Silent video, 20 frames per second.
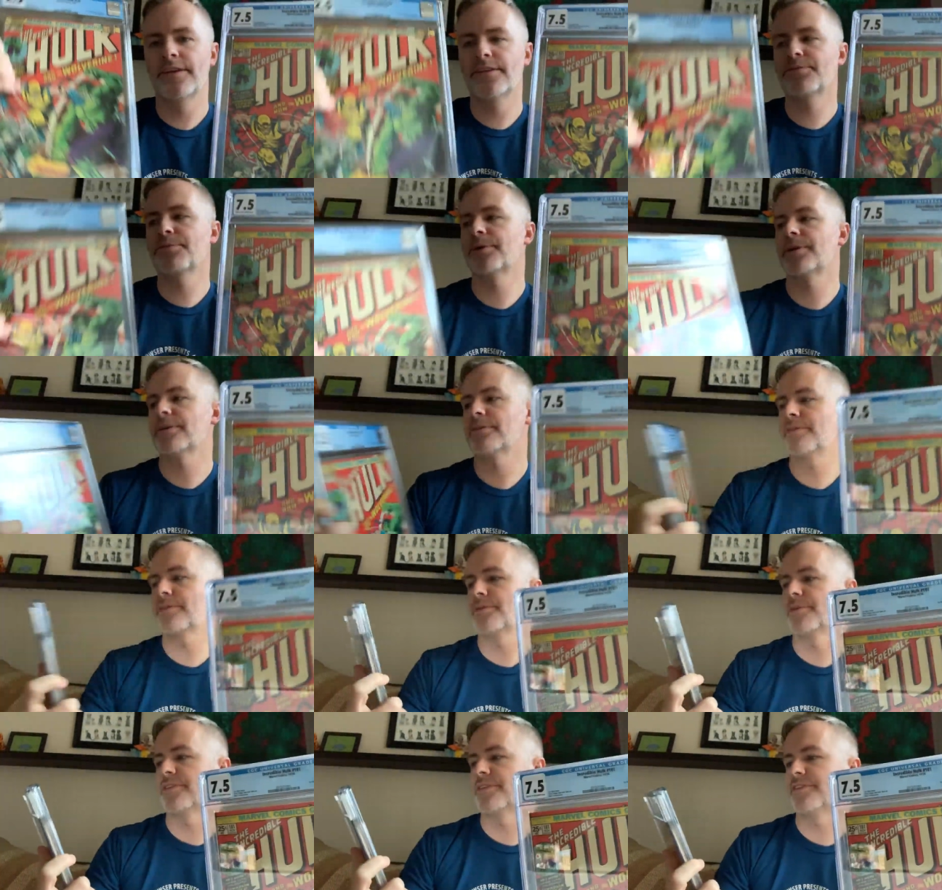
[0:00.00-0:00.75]
This
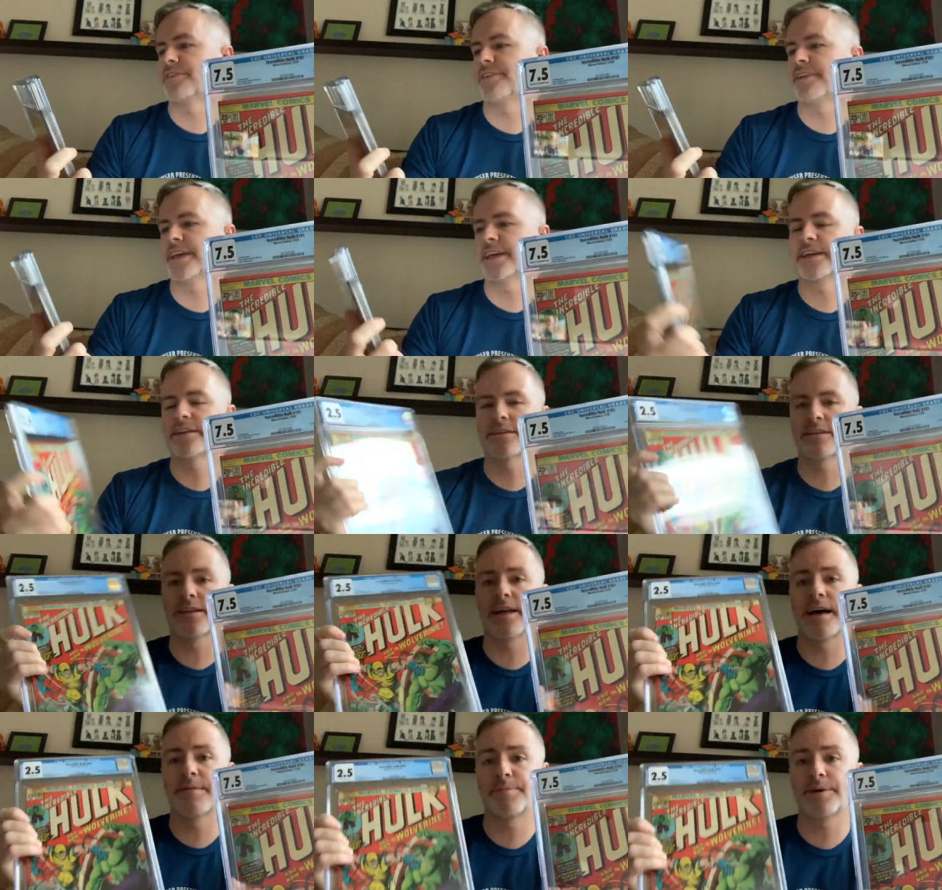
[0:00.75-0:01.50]
one was dinged a
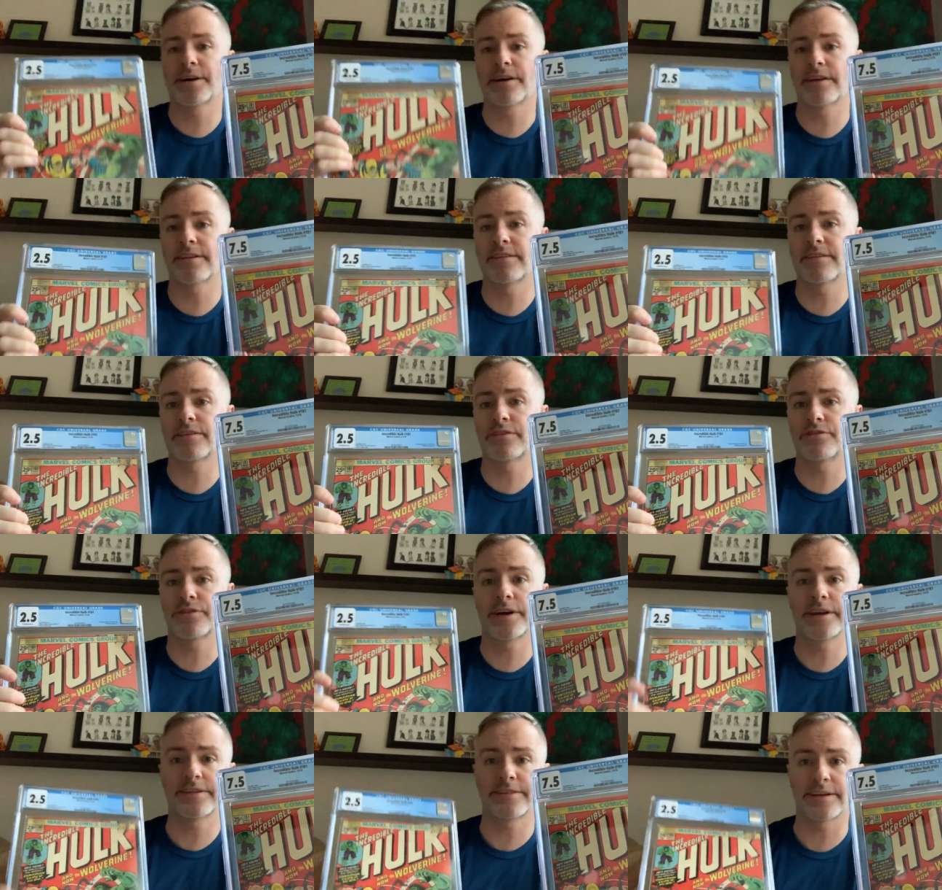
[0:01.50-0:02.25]
lot because of the
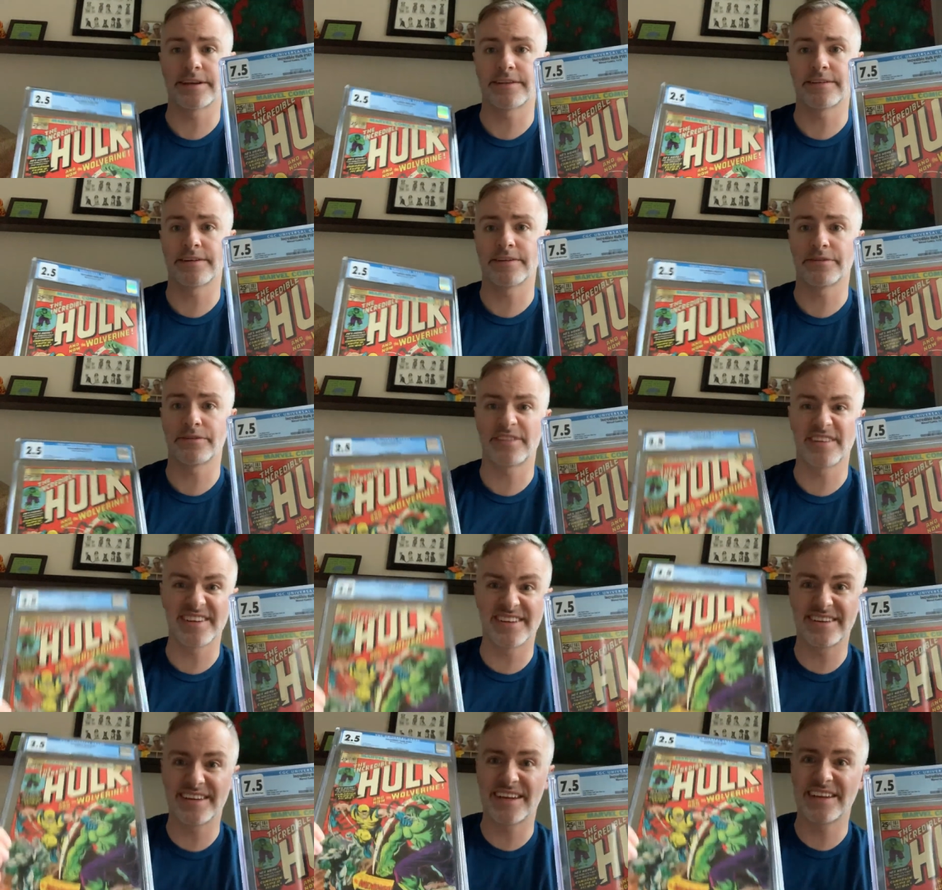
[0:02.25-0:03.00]
tracings. It was
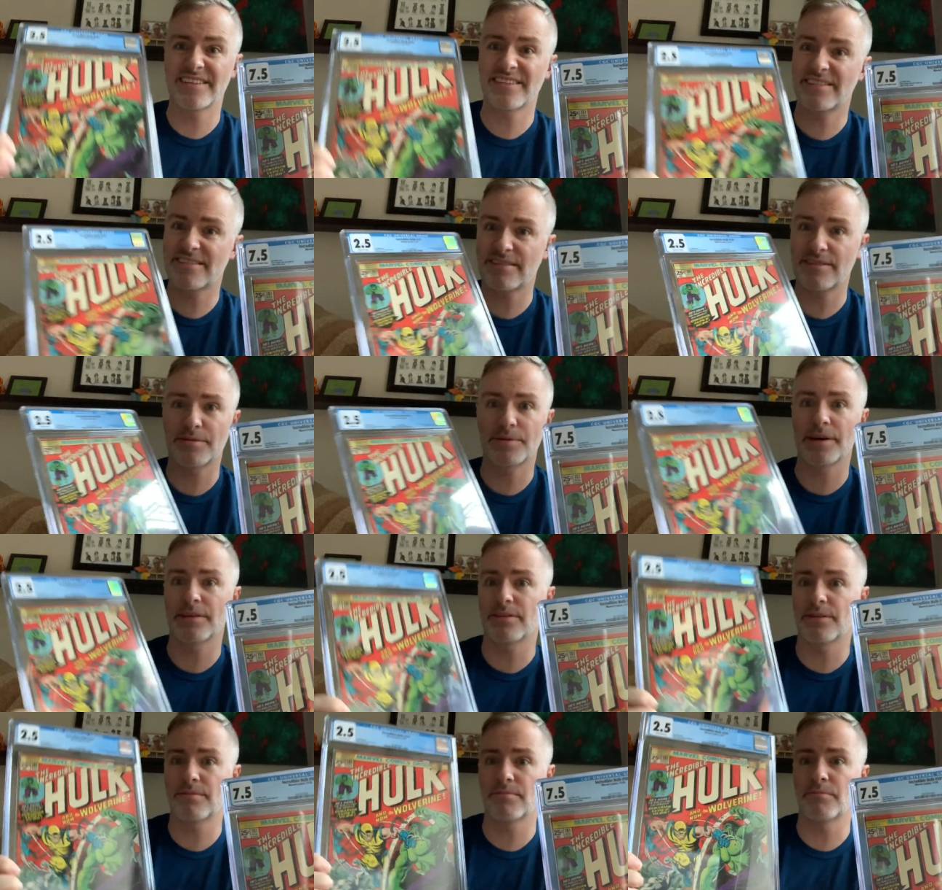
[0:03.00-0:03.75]
indents
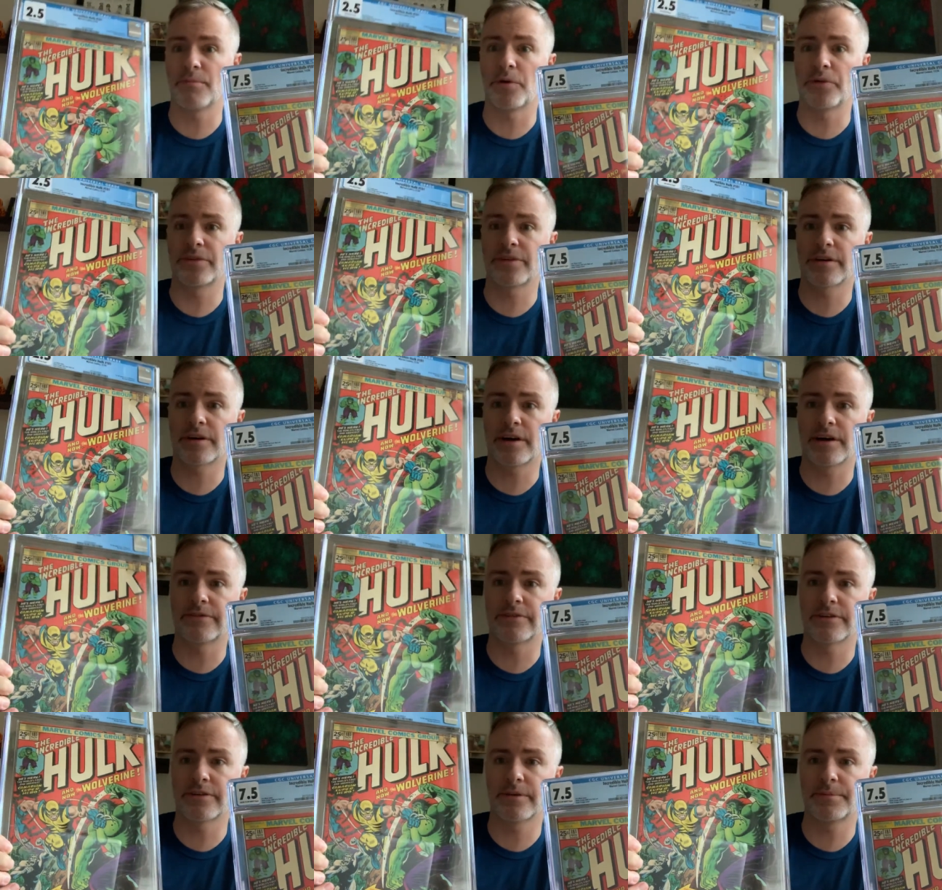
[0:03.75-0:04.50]
throughout most of the
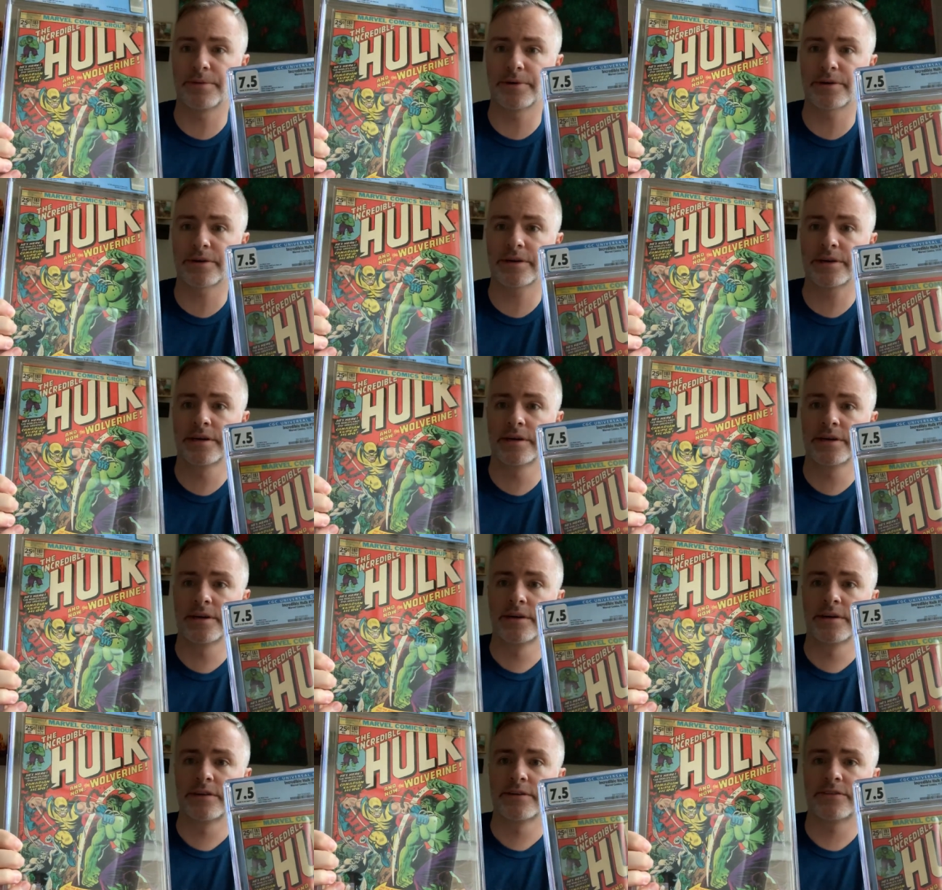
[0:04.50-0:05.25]
cover of the book.
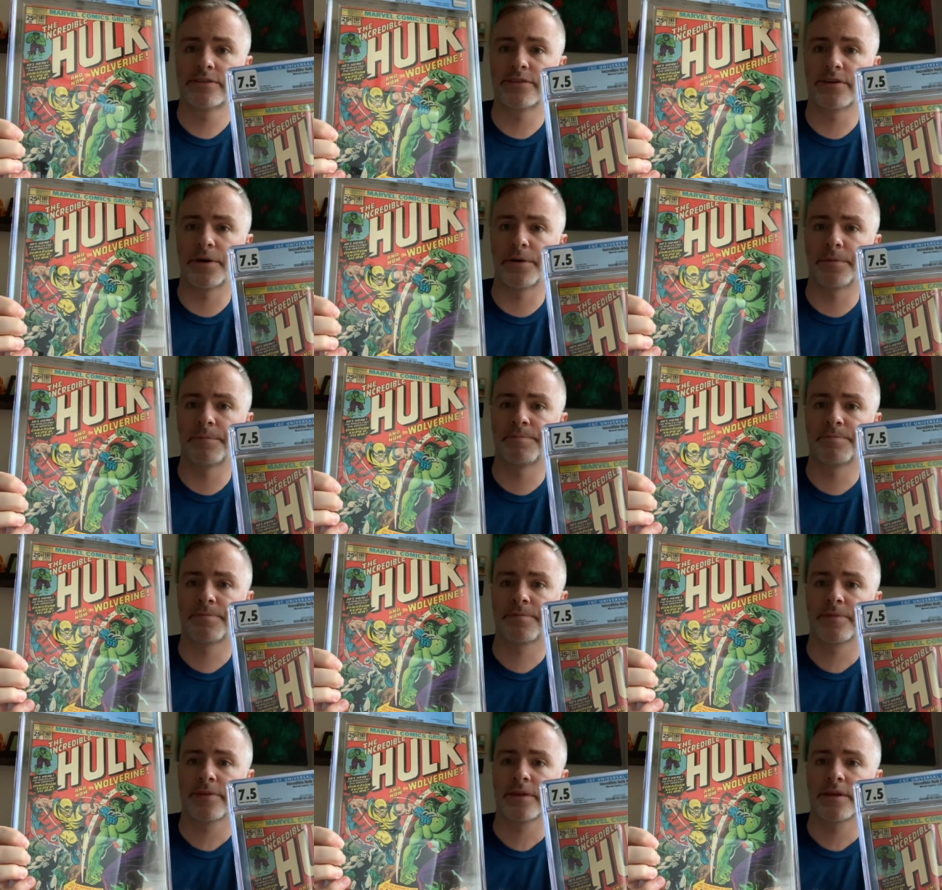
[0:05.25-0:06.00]
So,
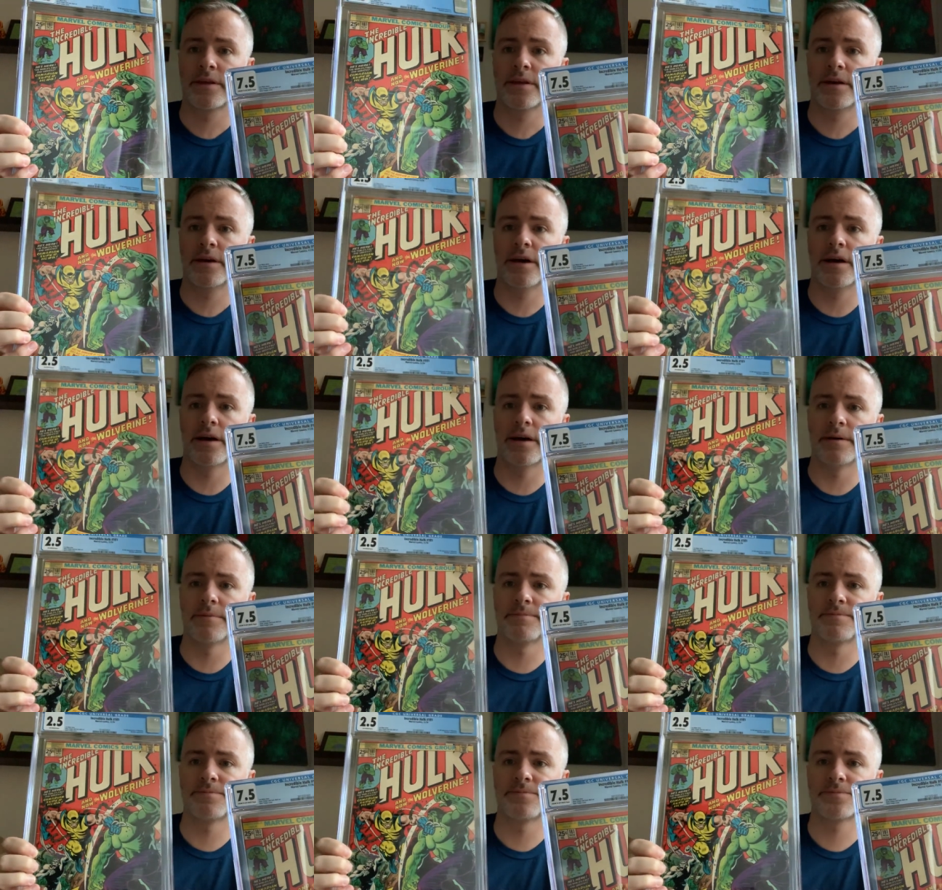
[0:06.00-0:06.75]

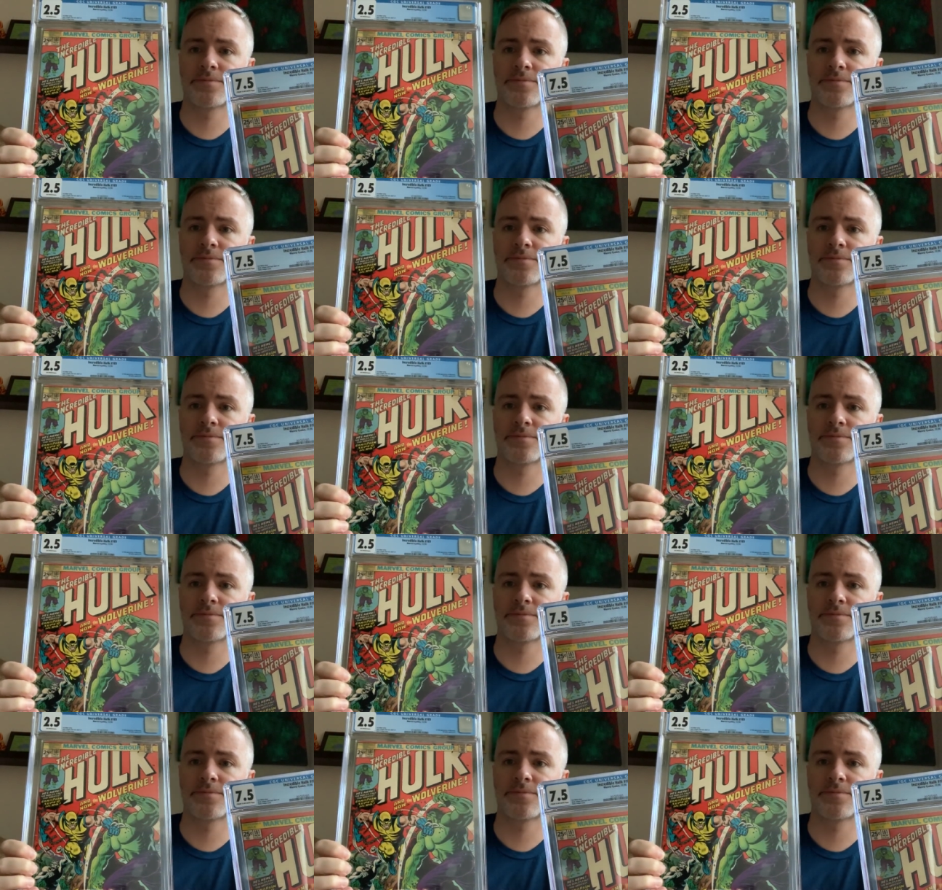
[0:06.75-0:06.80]
a